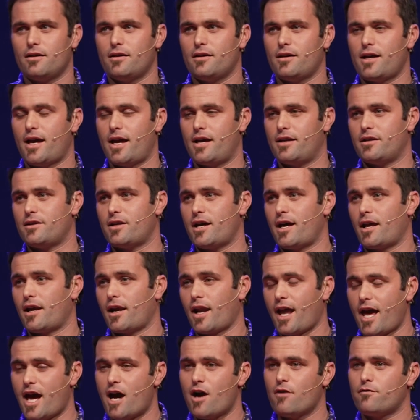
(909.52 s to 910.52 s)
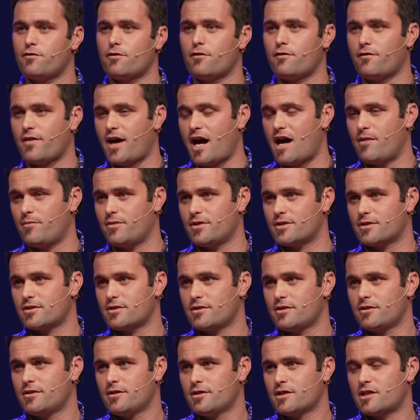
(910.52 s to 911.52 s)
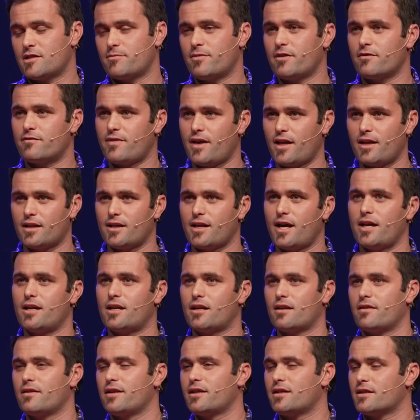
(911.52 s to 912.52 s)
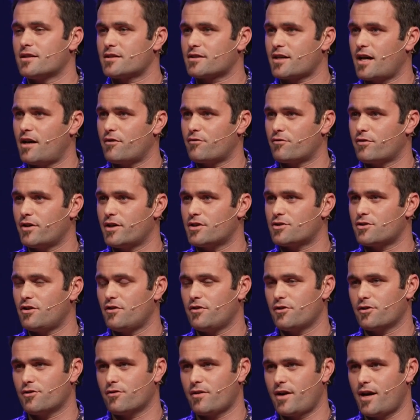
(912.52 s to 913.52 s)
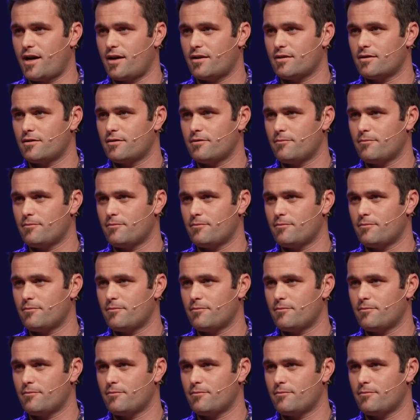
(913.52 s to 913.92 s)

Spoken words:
and allow for farmers to be validated in their discoveries on the ground.